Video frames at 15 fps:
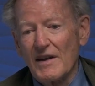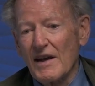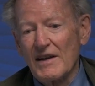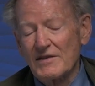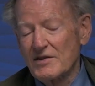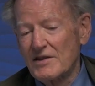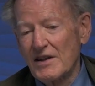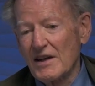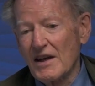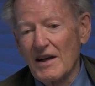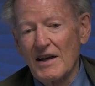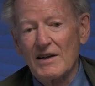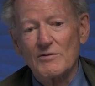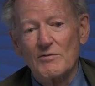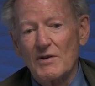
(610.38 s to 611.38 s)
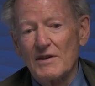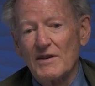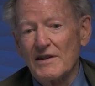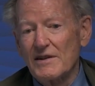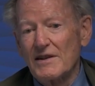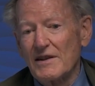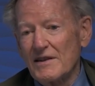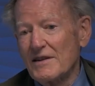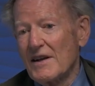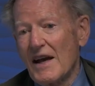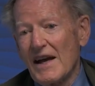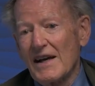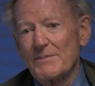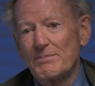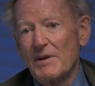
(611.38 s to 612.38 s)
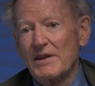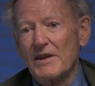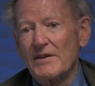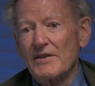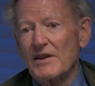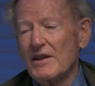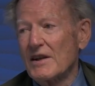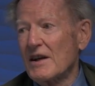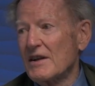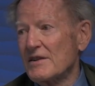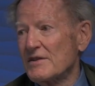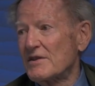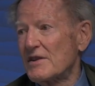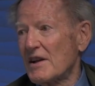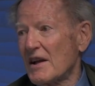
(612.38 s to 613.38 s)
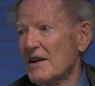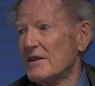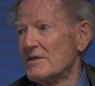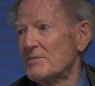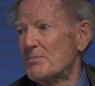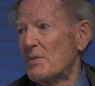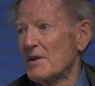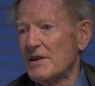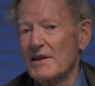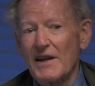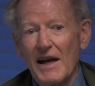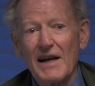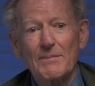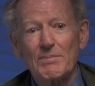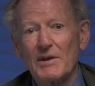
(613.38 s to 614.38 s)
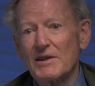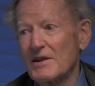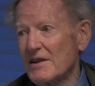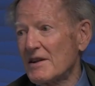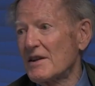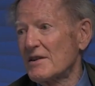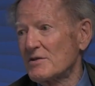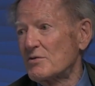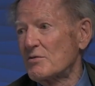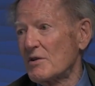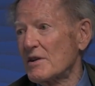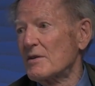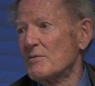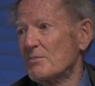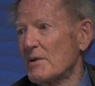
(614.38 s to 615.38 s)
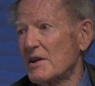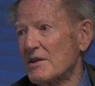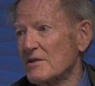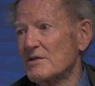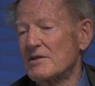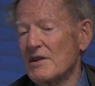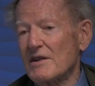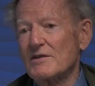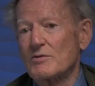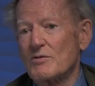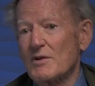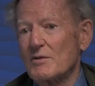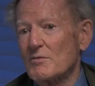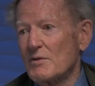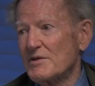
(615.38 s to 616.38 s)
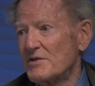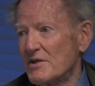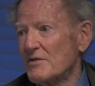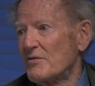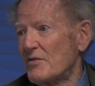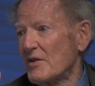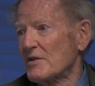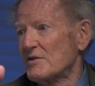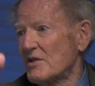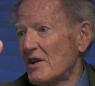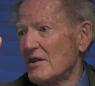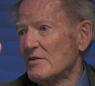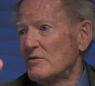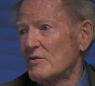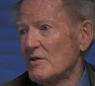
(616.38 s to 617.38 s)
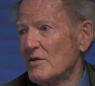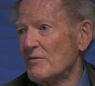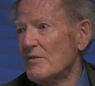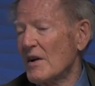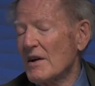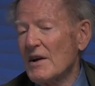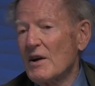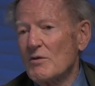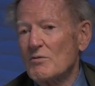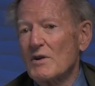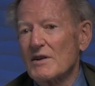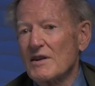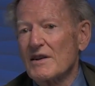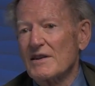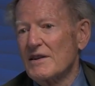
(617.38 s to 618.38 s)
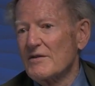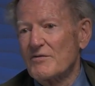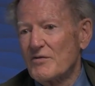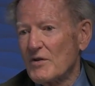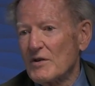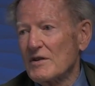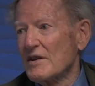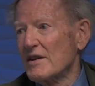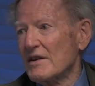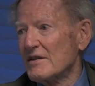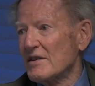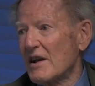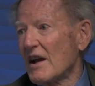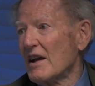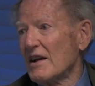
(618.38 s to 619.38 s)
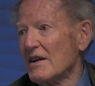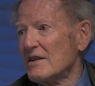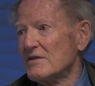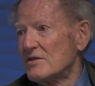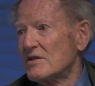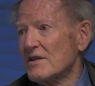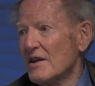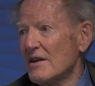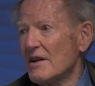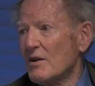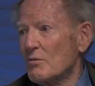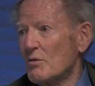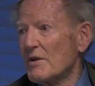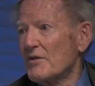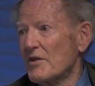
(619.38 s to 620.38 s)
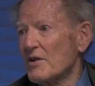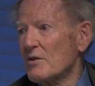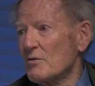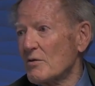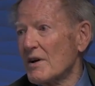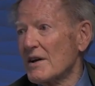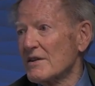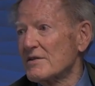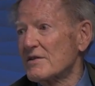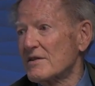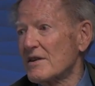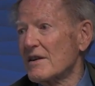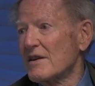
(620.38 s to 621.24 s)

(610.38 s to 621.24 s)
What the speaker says: SDI really didn't happen in the United States, but it happened in Israel because Israel was the first country really to fully engage with the U.S.